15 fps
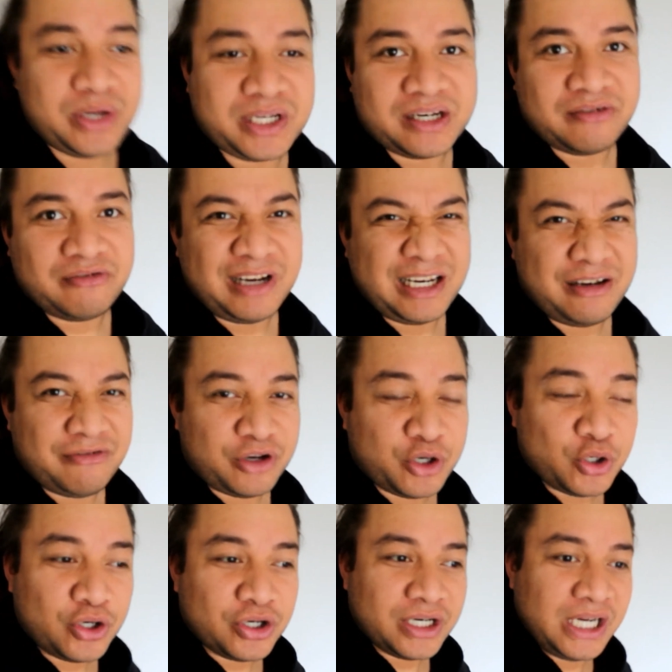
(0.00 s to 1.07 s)
didn't really
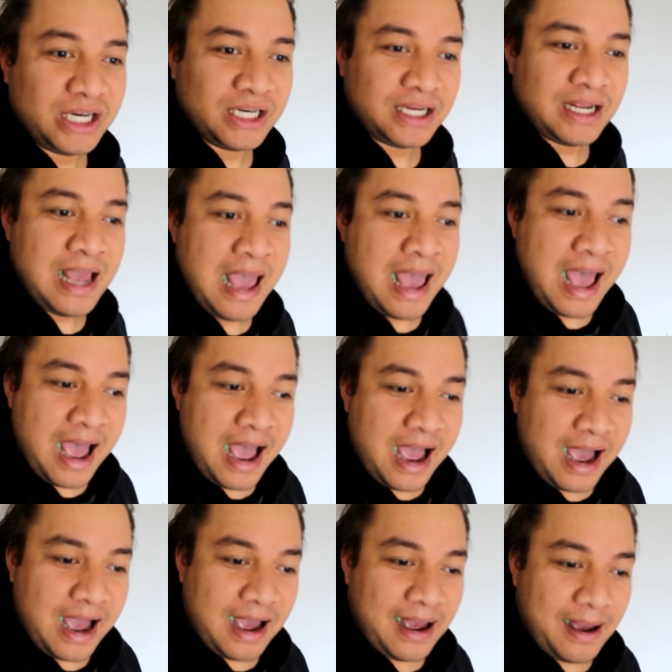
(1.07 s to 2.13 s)
record.
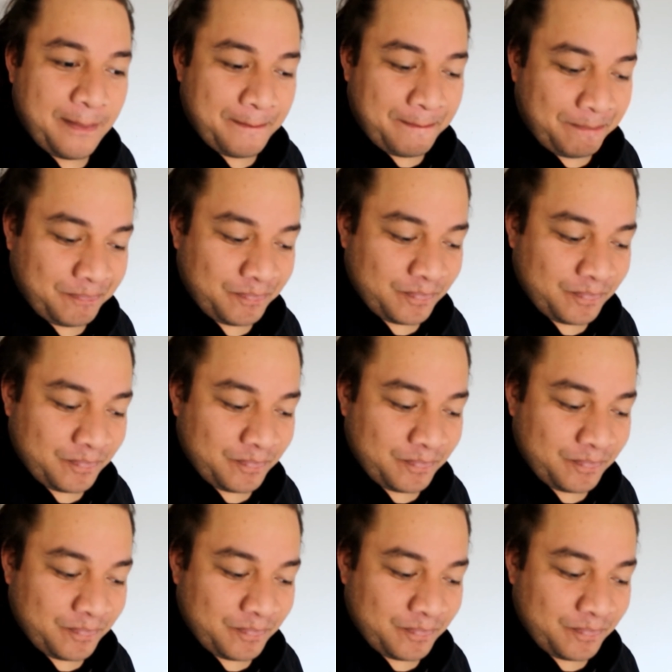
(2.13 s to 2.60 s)
Um,